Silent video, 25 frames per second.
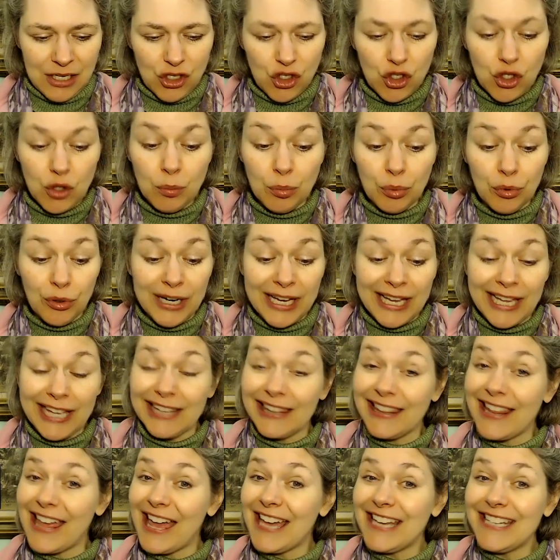to bring
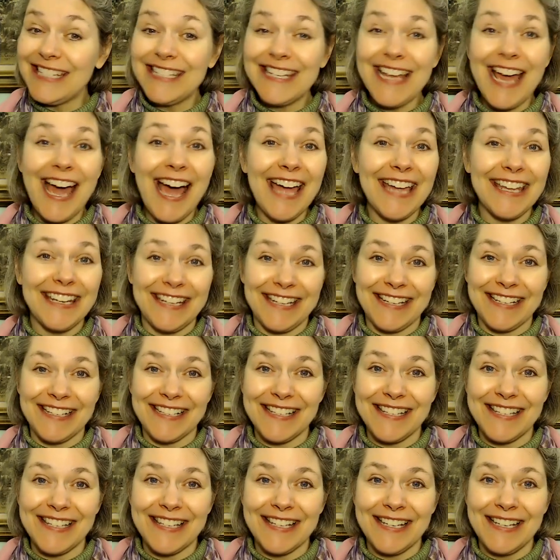glad
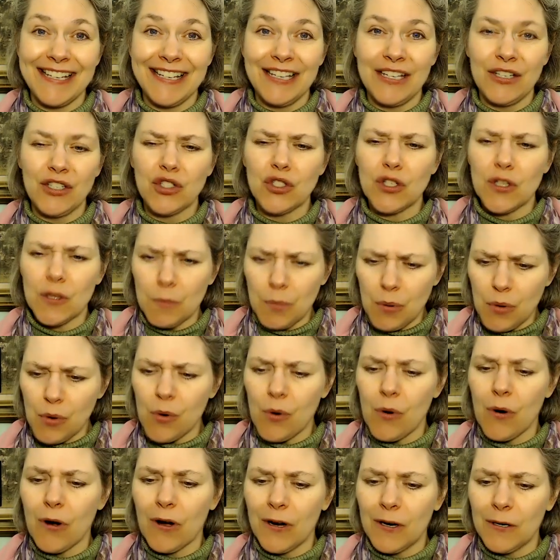tidings to the
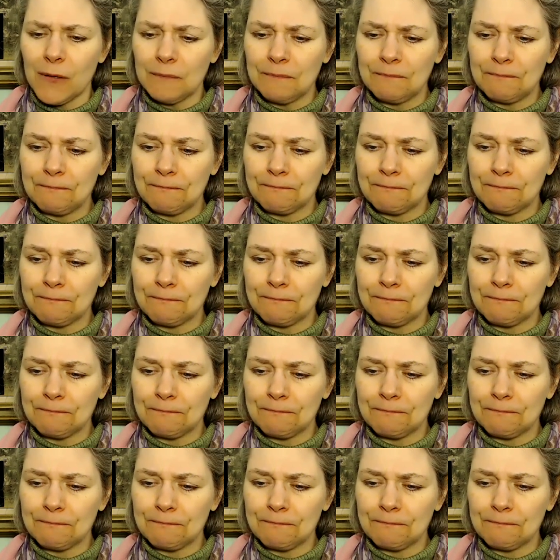poor.